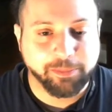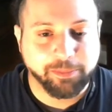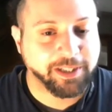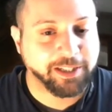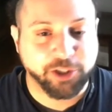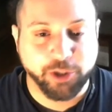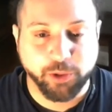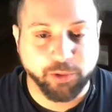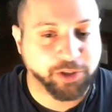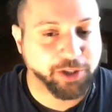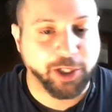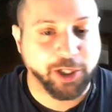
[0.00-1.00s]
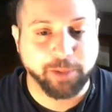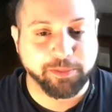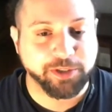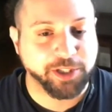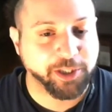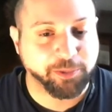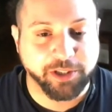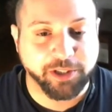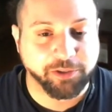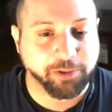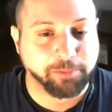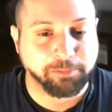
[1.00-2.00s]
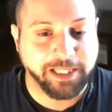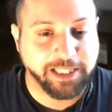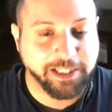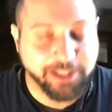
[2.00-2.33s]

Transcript: then Schuldner comes in with a little mini